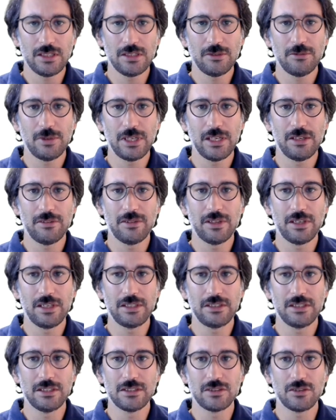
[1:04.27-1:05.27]
whenever it
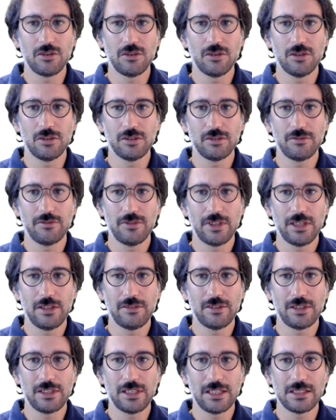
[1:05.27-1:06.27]
is on, whenever
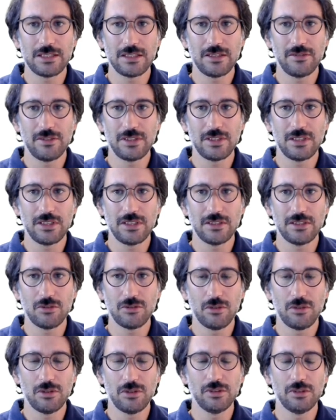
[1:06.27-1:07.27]
that switch is
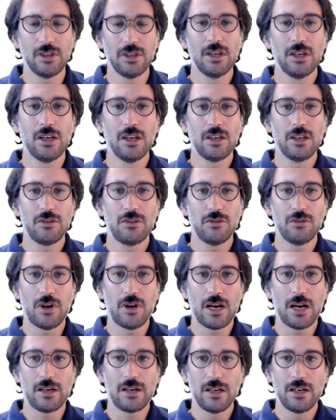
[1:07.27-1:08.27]
on, you
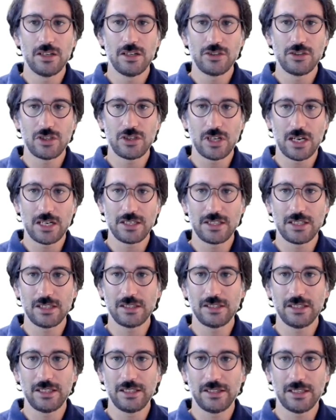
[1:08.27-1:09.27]
are charging the
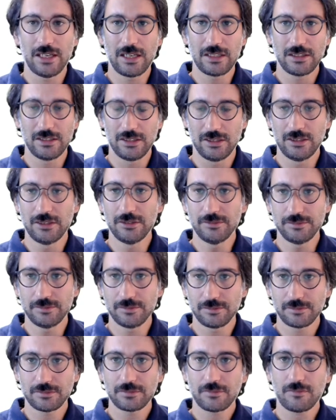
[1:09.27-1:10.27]
inductor.
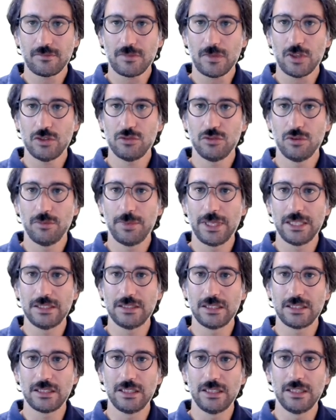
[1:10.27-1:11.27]
So
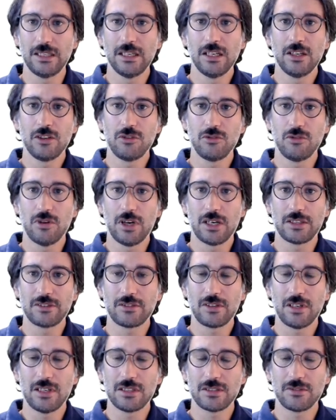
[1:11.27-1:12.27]
basically you are
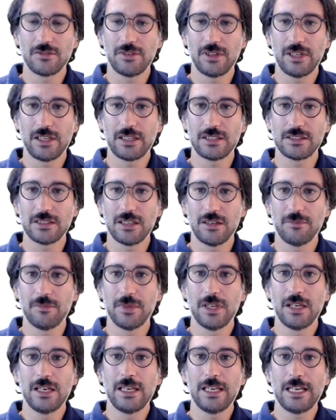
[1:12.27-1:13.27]
transferring some
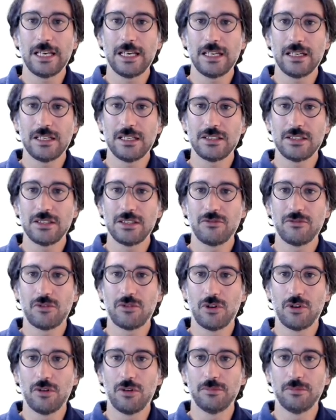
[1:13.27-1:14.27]
energy
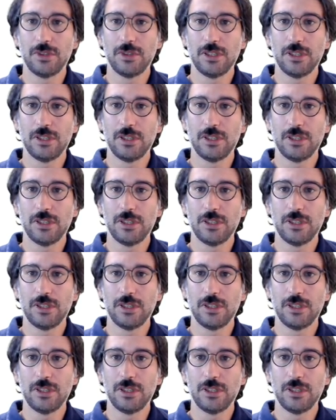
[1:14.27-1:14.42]
from